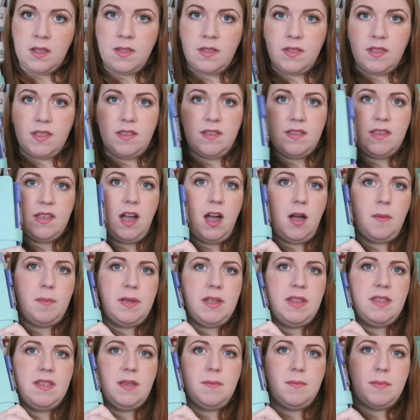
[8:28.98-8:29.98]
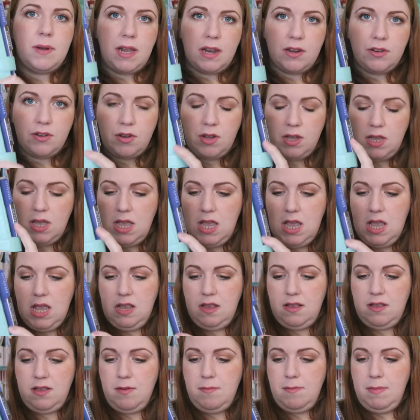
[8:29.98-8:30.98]
this Carpe Diem planner
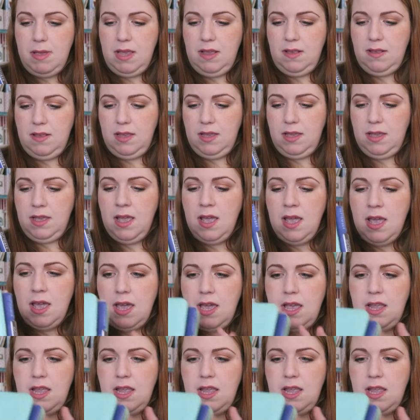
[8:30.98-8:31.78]
is amazing.